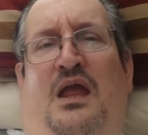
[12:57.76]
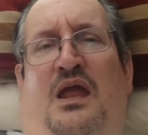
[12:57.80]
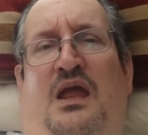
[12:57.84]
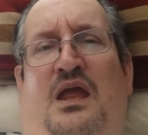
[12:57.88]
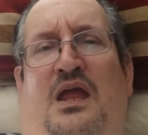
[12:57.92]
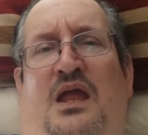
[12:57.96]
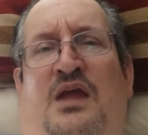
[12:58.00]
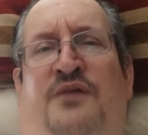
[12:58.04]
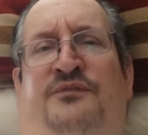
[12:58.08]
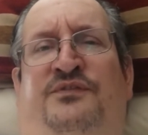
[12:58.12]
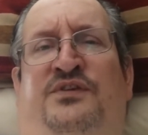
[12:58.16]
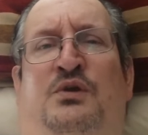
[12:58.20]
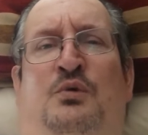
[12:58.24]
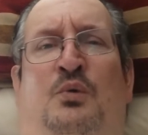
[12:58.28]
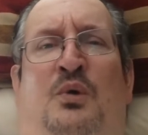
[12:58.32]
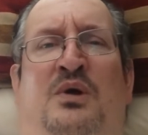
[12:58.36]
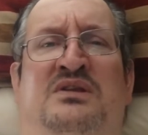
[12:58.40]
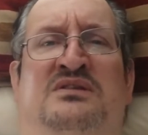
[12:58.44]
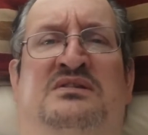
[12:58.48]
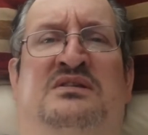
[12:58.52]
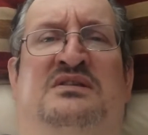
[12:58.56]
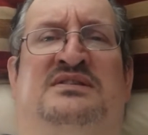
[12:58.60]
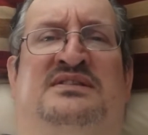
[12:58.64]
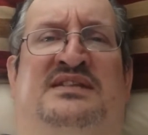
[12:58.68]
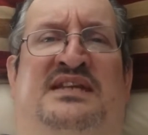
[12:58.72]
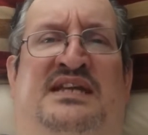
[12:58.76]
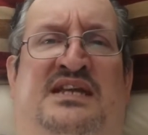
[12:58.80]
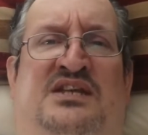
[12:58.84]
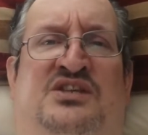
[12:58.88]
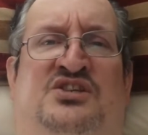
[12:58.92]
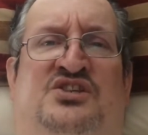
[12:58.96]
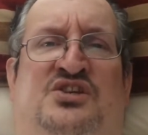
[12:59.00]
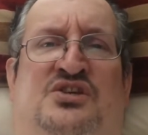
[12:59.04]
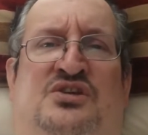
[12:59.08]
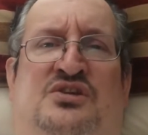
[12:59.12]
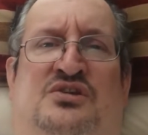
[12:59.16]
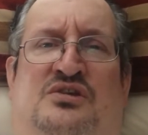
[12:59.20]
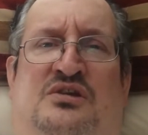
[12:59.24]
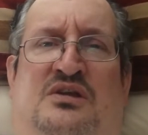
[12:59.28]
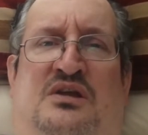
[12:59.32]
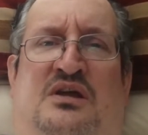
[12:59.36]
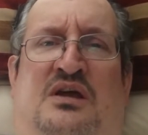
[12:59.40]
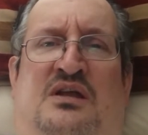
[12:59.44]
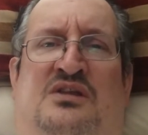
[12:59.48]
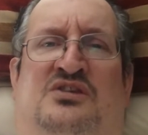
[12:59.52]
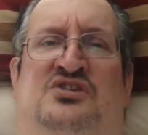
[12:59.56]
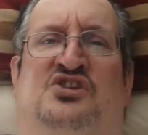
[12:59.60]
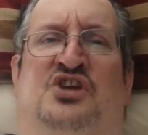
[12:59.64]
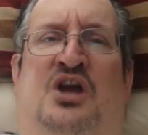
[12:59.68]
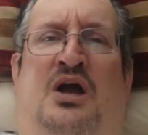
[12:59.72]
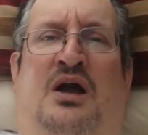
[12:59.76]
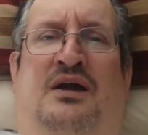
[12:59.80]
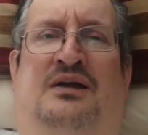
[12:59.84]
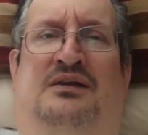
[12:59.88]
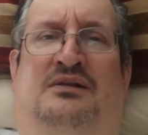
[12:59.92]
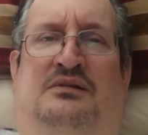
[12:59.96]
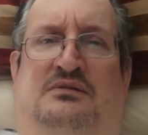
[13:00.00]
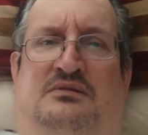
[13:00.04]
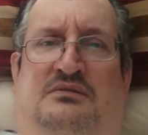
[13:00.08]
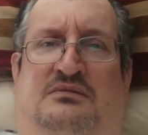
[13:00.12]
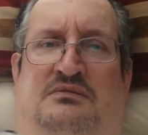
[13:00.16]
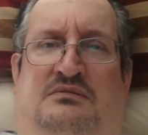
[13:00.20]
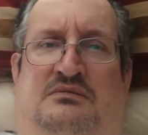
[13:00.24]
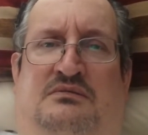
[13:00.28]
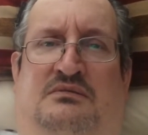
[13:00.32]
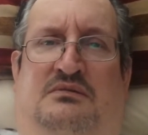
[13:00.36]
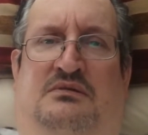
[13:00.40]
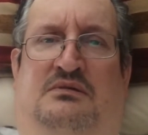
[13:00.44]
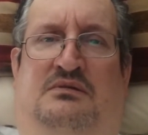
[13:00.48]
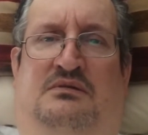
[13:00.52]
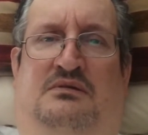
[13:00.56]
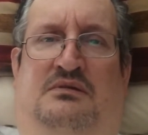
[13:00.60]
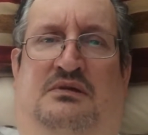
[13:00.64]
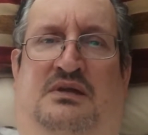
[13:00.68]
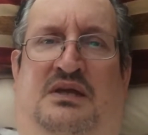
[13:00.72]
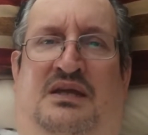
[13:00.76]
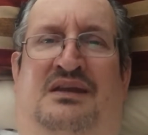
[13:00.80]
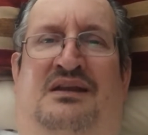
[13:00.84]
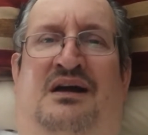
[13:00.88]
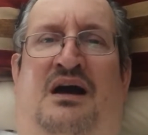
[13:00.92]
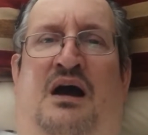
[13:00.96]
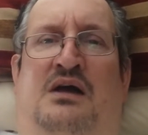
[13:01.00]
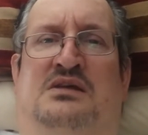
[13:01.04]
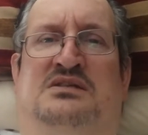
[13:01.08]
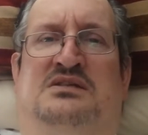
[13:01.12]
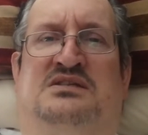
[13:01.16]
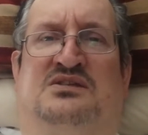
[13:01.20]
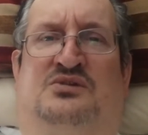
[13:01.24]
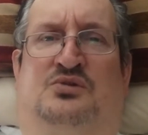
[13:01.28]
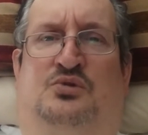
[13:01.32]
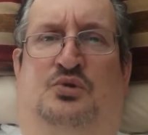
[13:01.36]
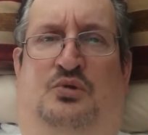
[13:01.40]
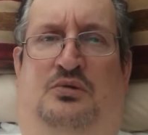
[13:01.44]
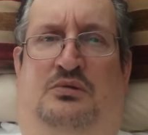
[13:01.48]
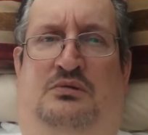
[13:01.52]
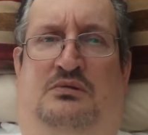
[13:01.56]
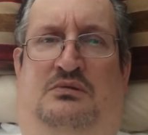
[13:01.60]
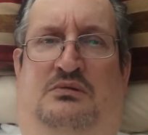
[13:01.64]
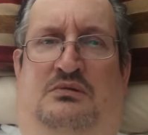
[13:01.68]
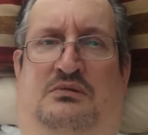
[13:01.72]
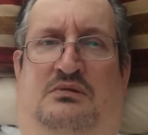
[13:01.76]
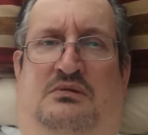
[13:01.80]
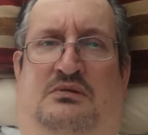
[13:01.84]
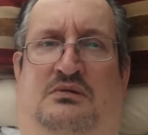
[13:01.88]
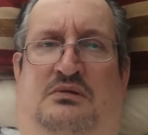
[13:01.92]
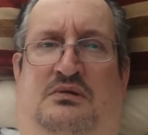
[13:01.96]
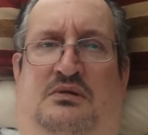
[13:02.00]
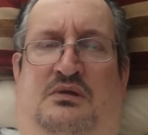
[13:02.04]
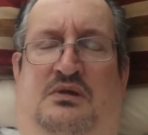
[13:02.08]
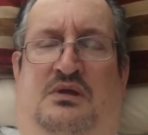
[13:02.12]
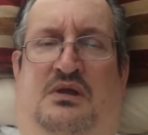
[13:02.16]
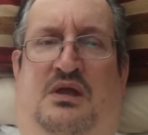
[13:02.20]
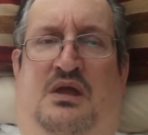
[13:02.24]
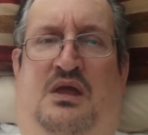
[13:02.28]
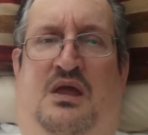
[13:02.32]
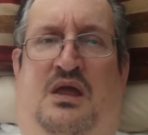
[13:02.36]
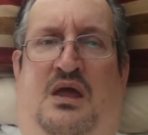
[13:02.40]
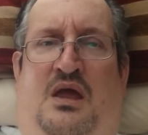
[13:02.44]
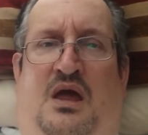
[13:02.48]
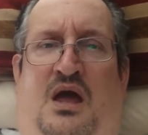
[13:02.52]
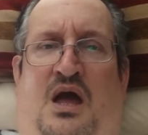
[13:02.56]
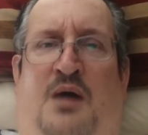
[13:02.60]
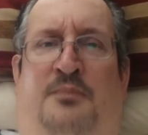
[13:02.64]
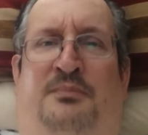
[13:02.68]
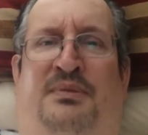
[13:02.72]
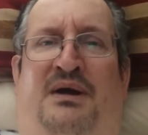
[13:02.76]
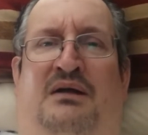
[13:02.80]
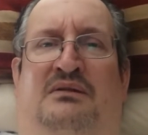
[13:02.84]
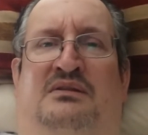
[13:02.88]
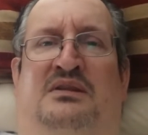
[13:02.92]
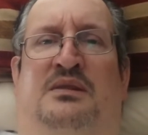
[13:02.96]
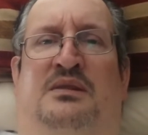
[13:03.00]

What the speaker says: If you want to teach a child in high school about the